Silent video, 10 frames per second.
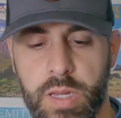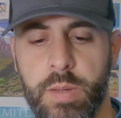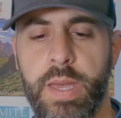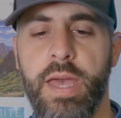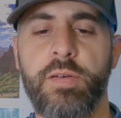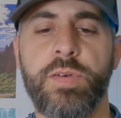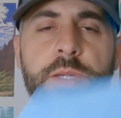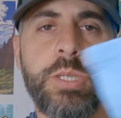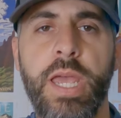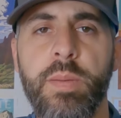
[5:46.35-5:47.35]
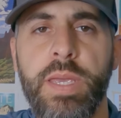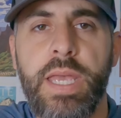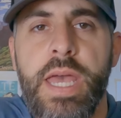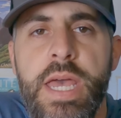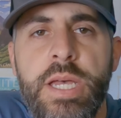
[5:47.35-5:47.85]
I have a
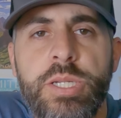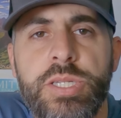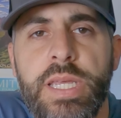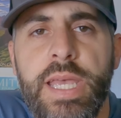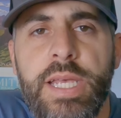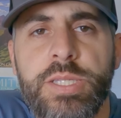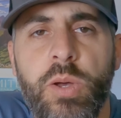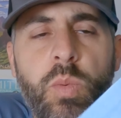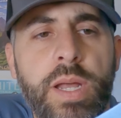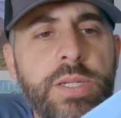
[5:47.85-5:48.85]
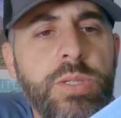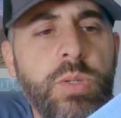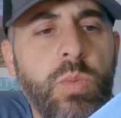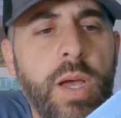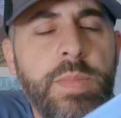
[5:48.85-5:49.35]
chamois just in case I wanted
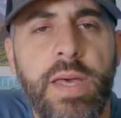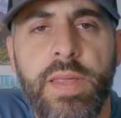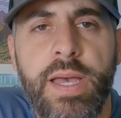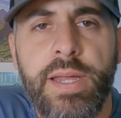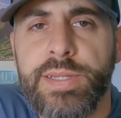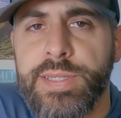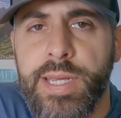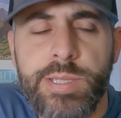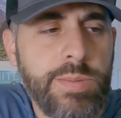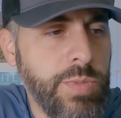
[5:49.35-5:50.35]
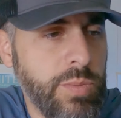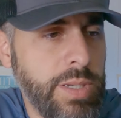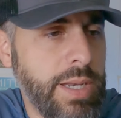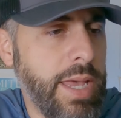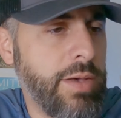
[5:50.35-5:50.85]
to wipe down the condensation, but we
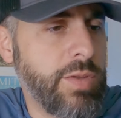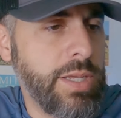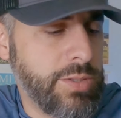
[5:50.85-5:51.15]
didn't have any,